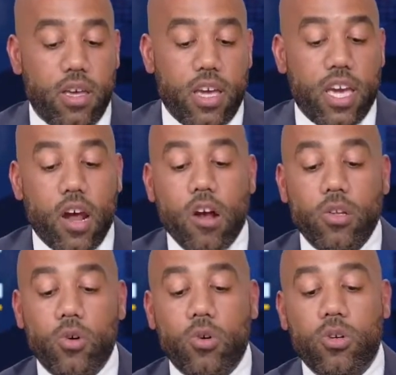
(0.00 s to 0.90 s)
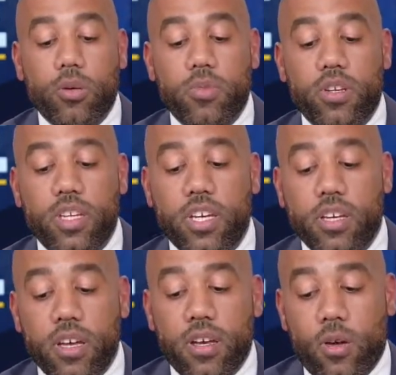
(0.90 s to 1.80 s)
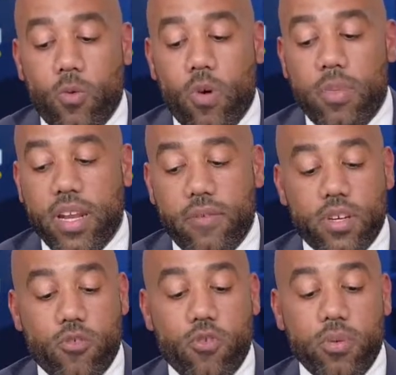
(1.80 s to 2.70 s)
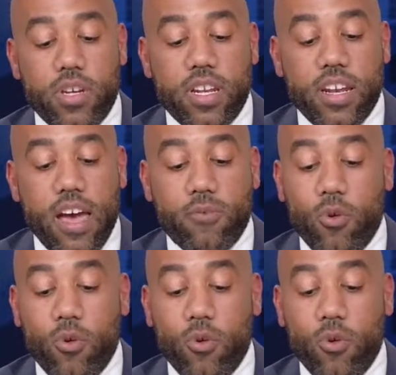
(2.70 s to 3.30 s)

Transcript: in our local community, women have contributed and have,